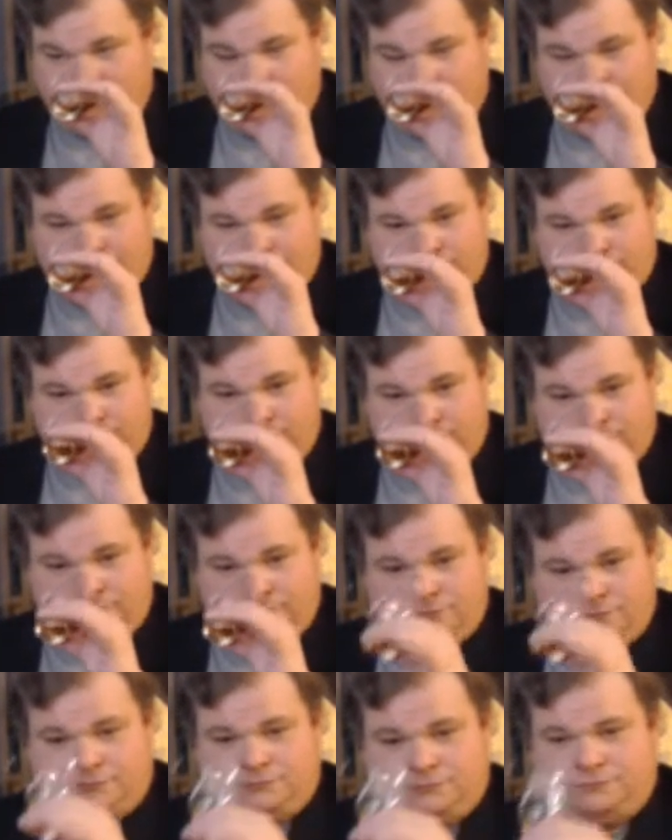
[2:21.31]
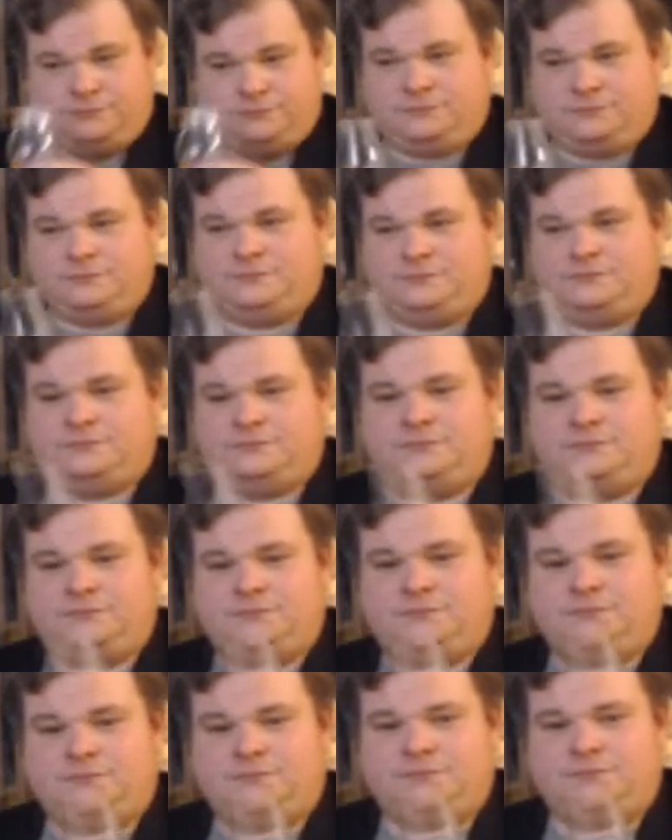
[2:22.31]

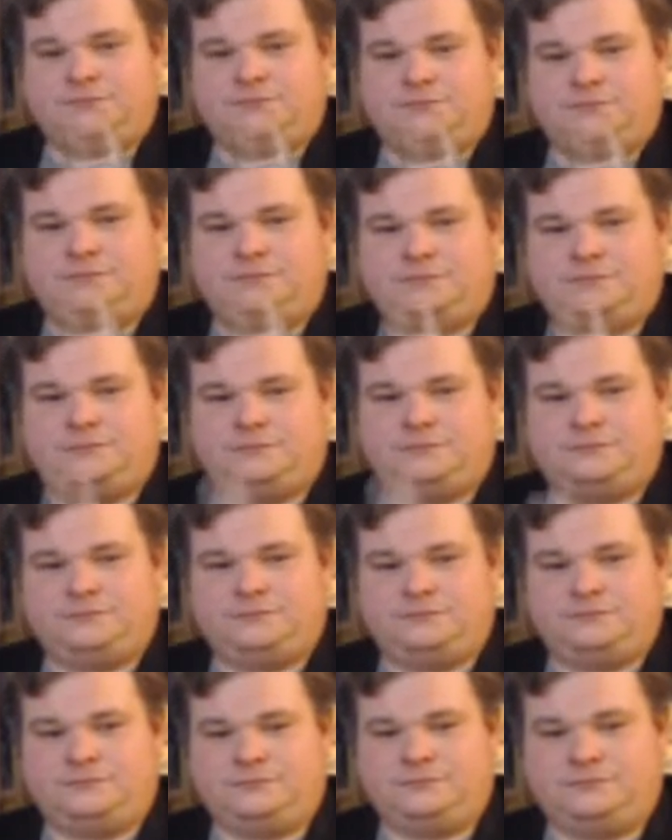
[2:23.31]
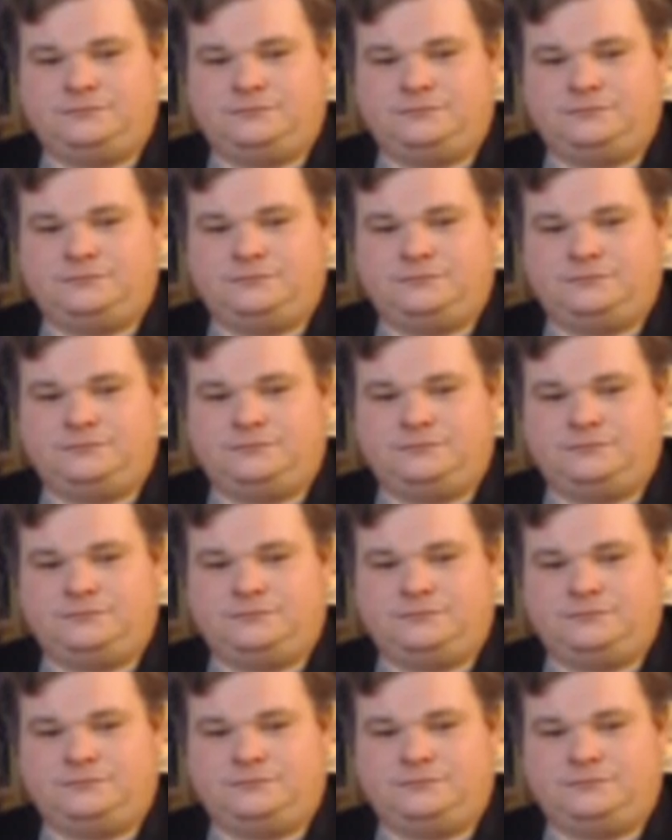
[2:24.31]
The person shown says nothing.